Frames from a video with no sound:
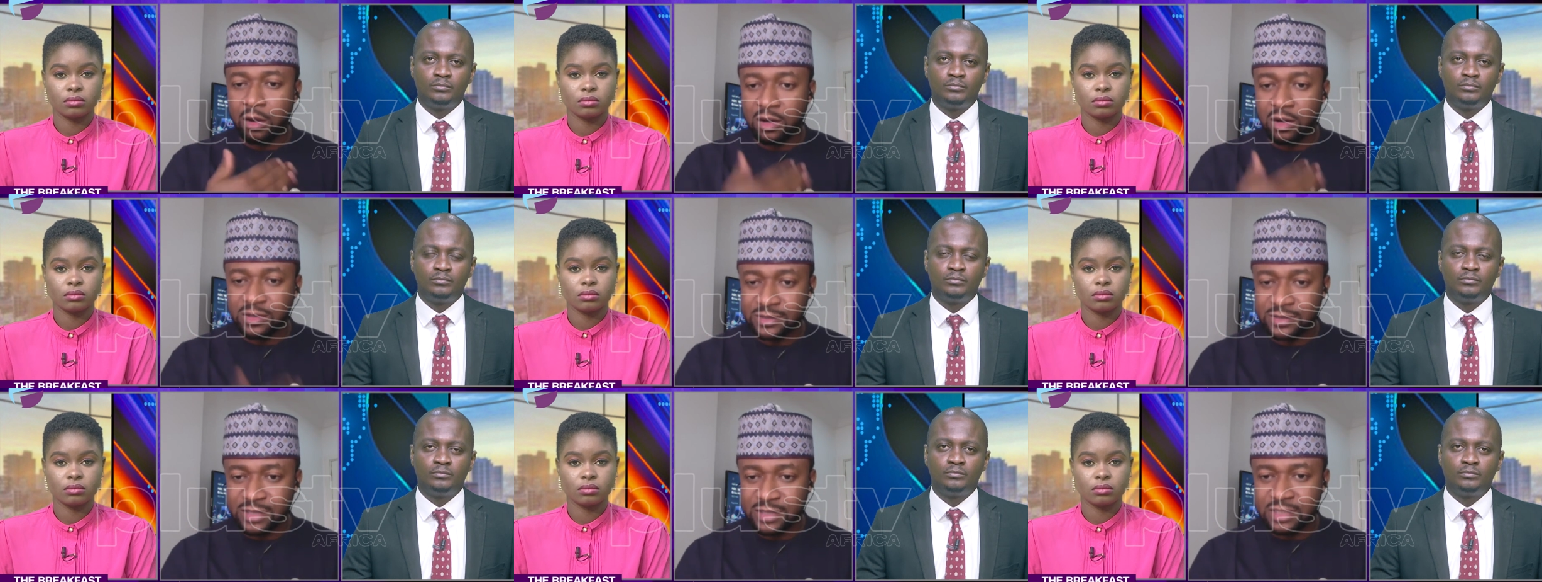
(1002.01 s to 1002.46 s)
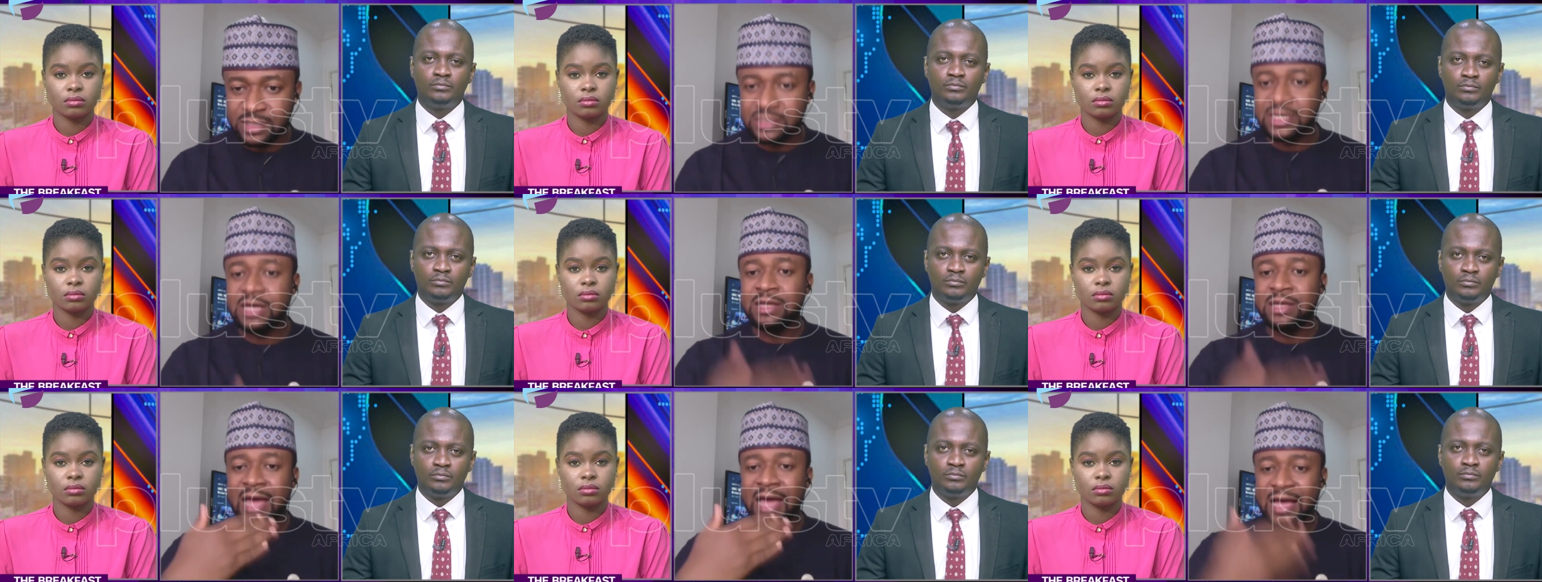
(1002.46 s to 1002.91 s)
Speaker 1: It has to
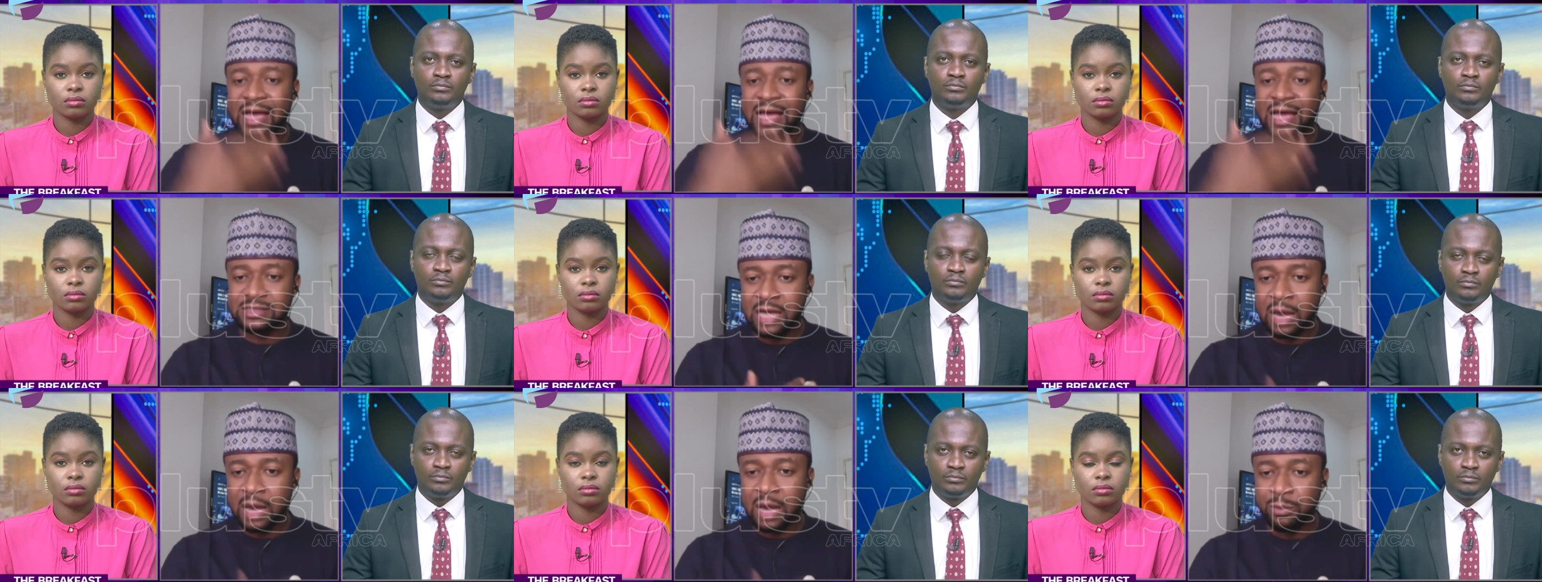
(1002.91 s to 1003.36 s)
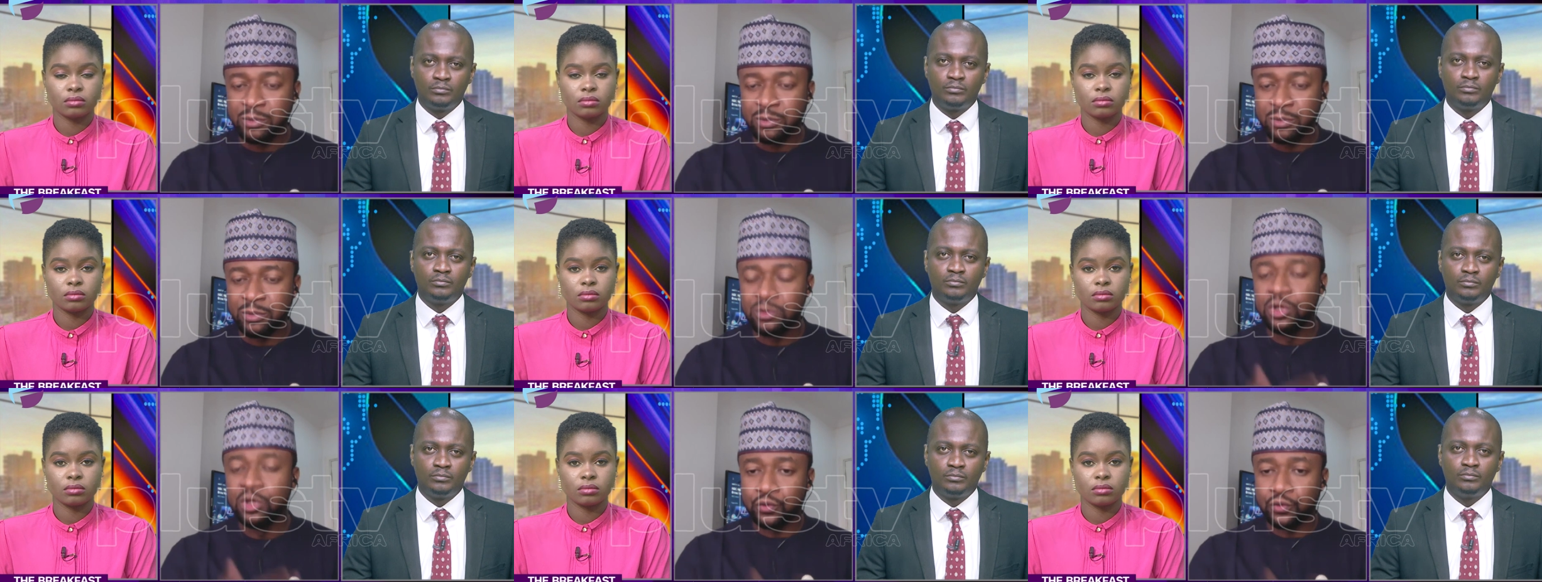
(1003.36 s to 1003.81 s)
happen through
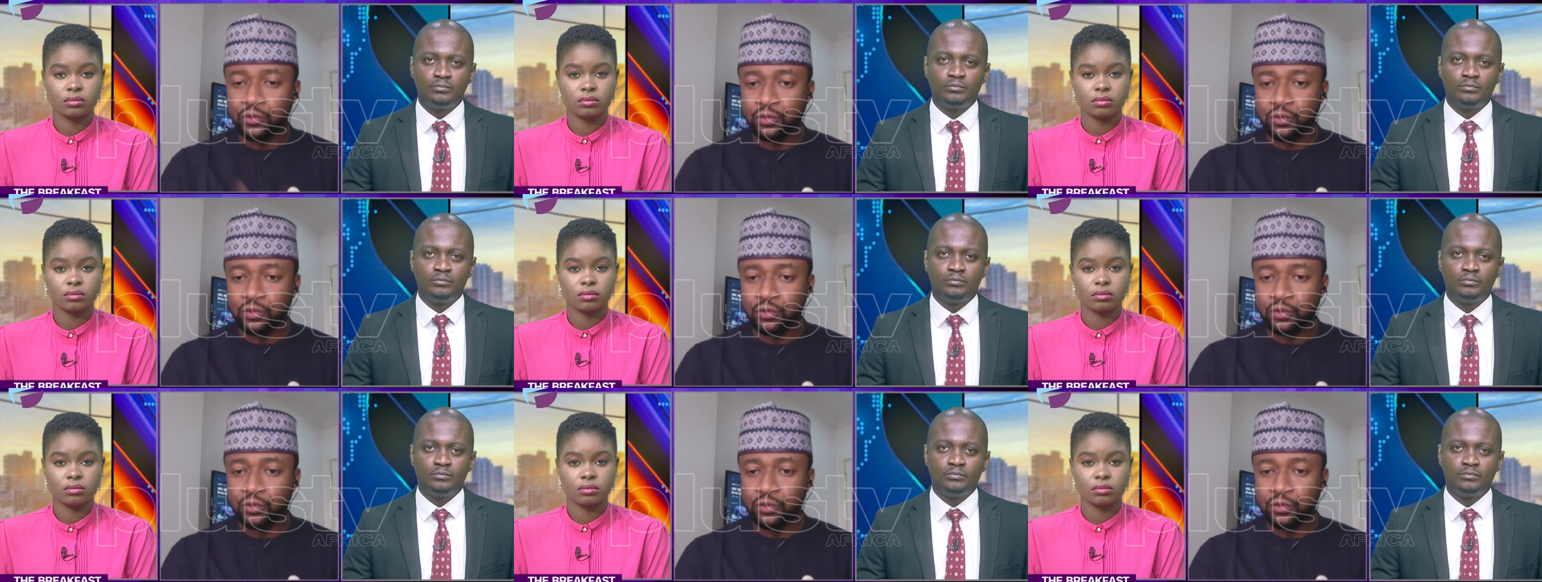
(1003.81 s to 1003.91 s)
us.